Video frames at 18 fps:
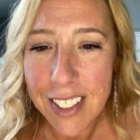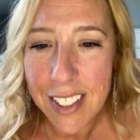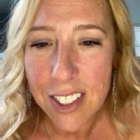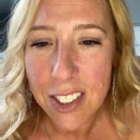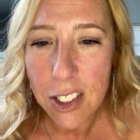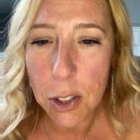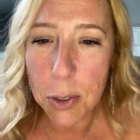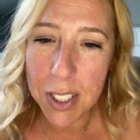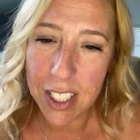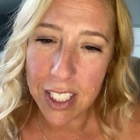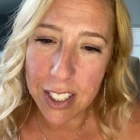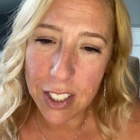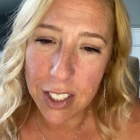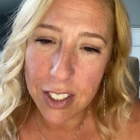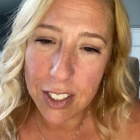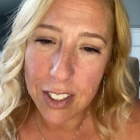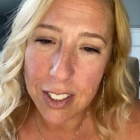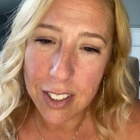so is
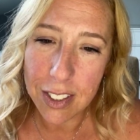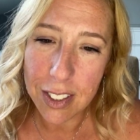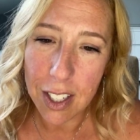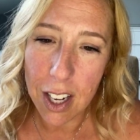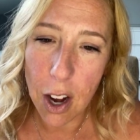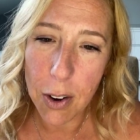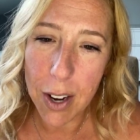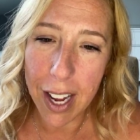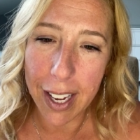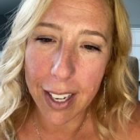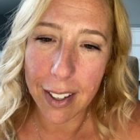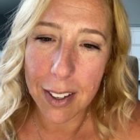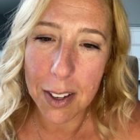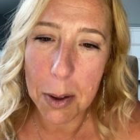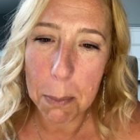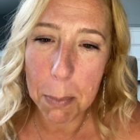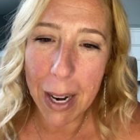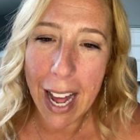it, okay,
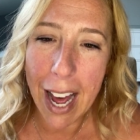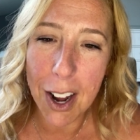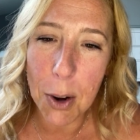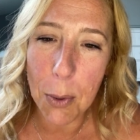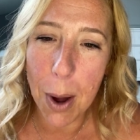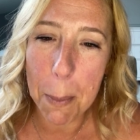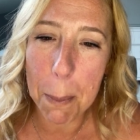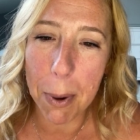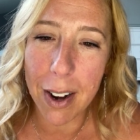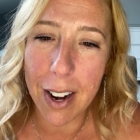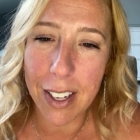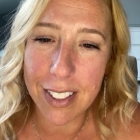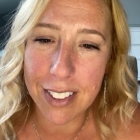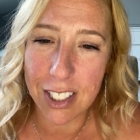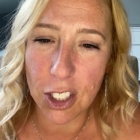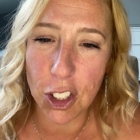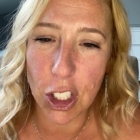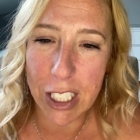but how do I pronounce,
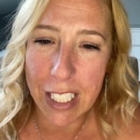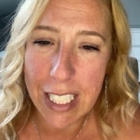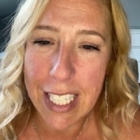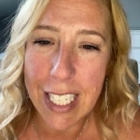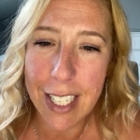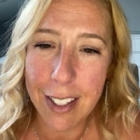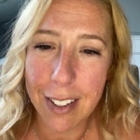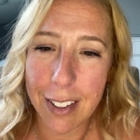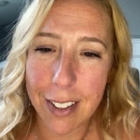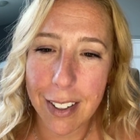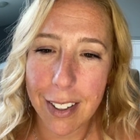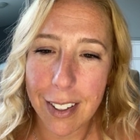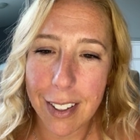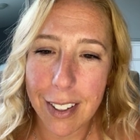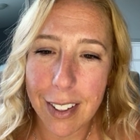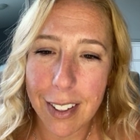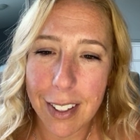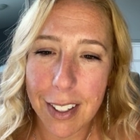is it Jeannie?
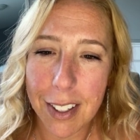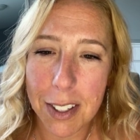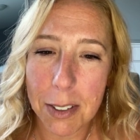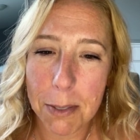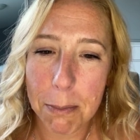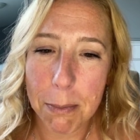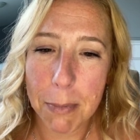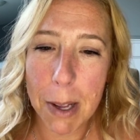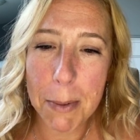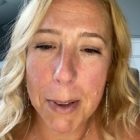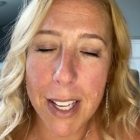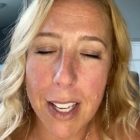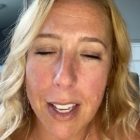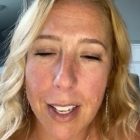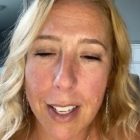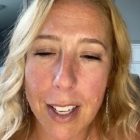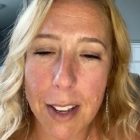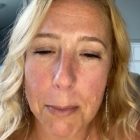
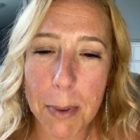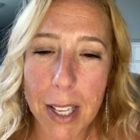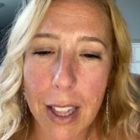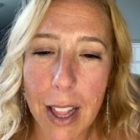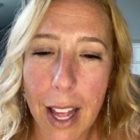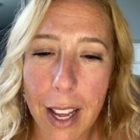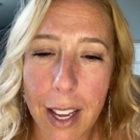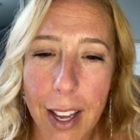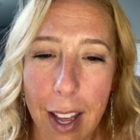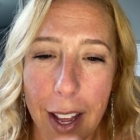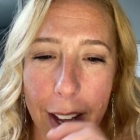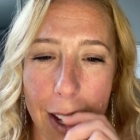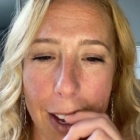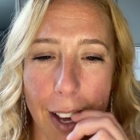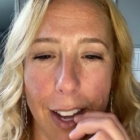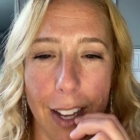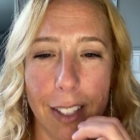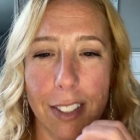Maybe give me like
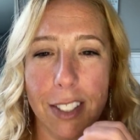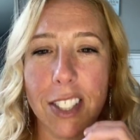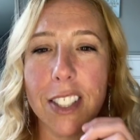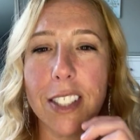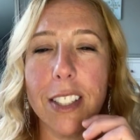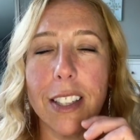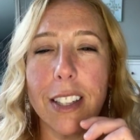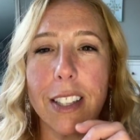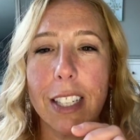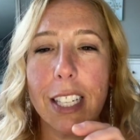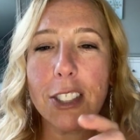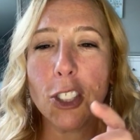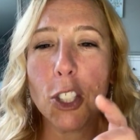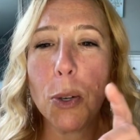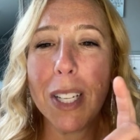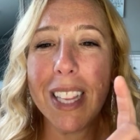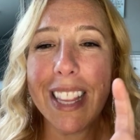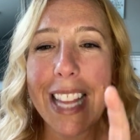let's
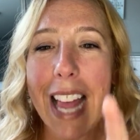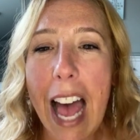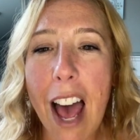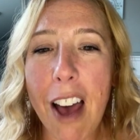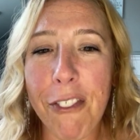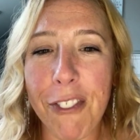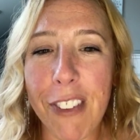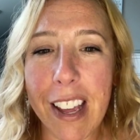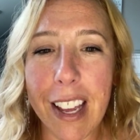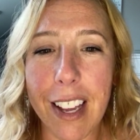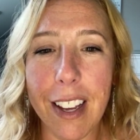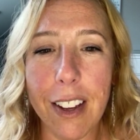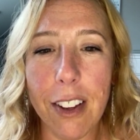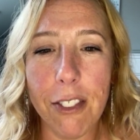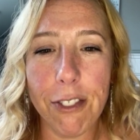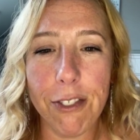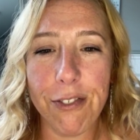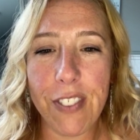do a
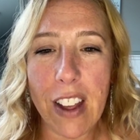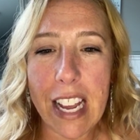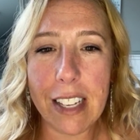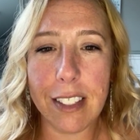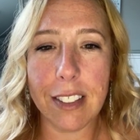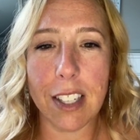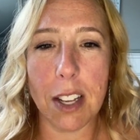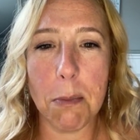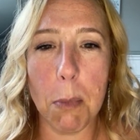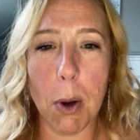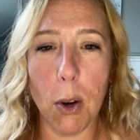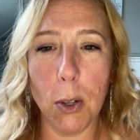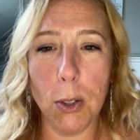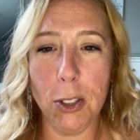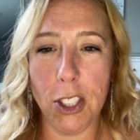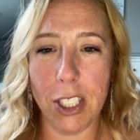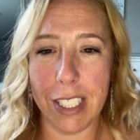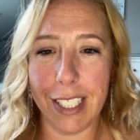laughing face
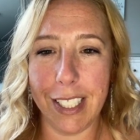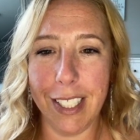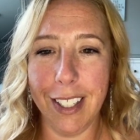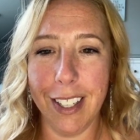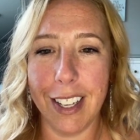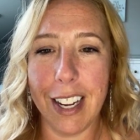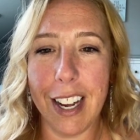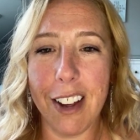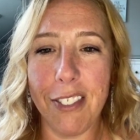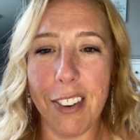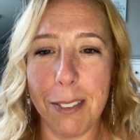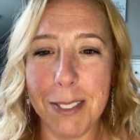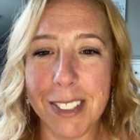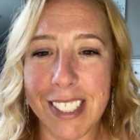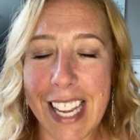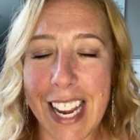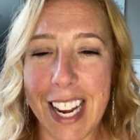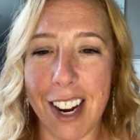emoji if I'm
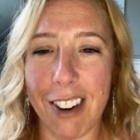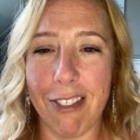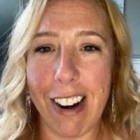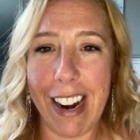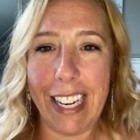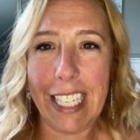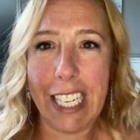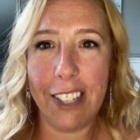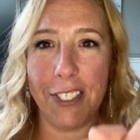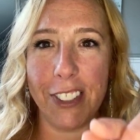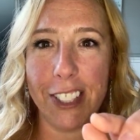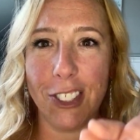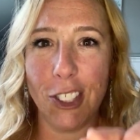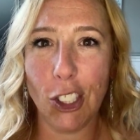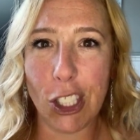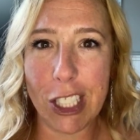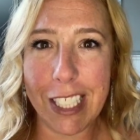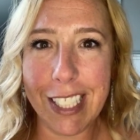saying it right. If
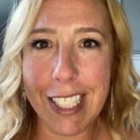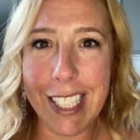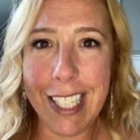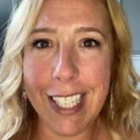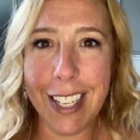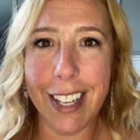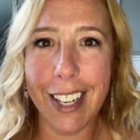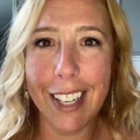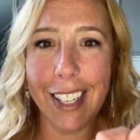it's Jeannie,